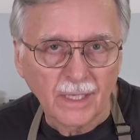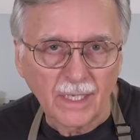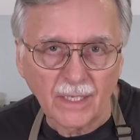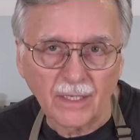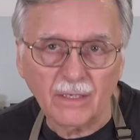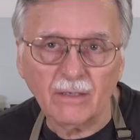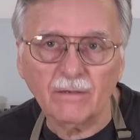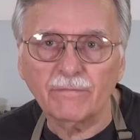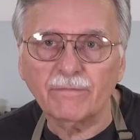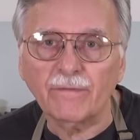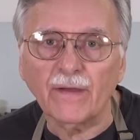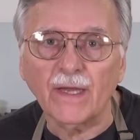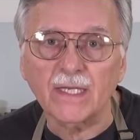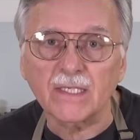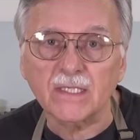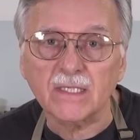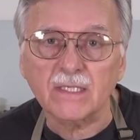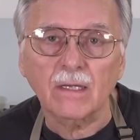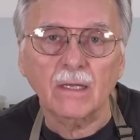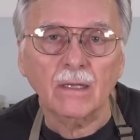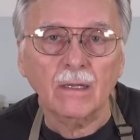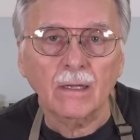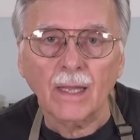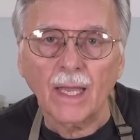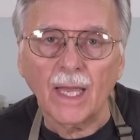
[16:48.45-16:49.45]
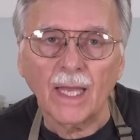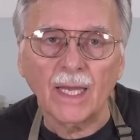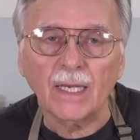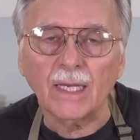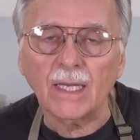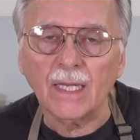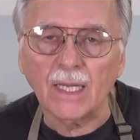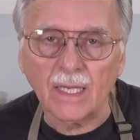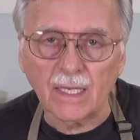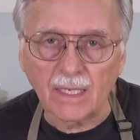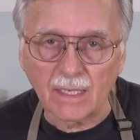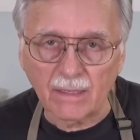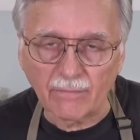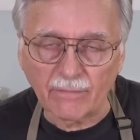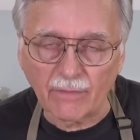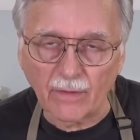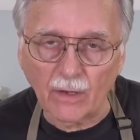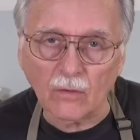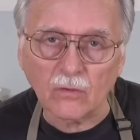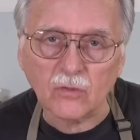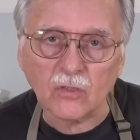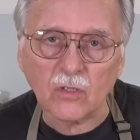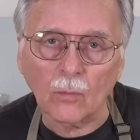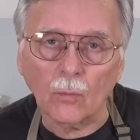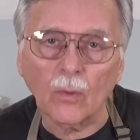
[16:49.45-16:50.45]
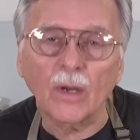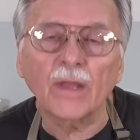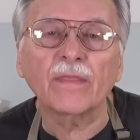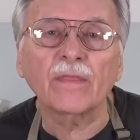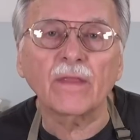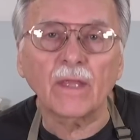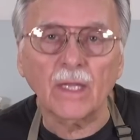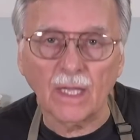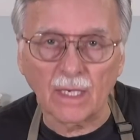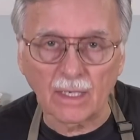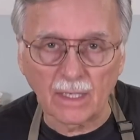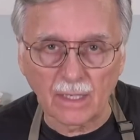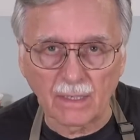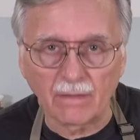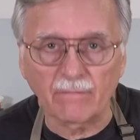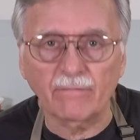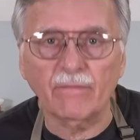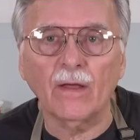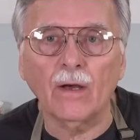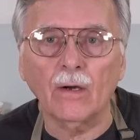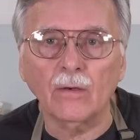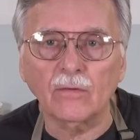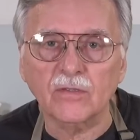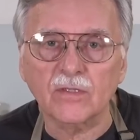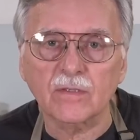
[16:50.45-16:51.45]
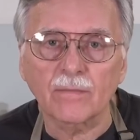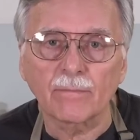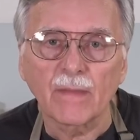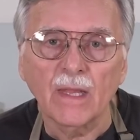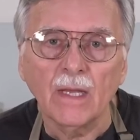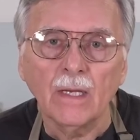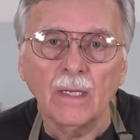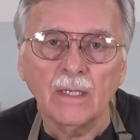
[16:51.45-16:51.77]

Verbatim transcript: interface at any of those or with any of those.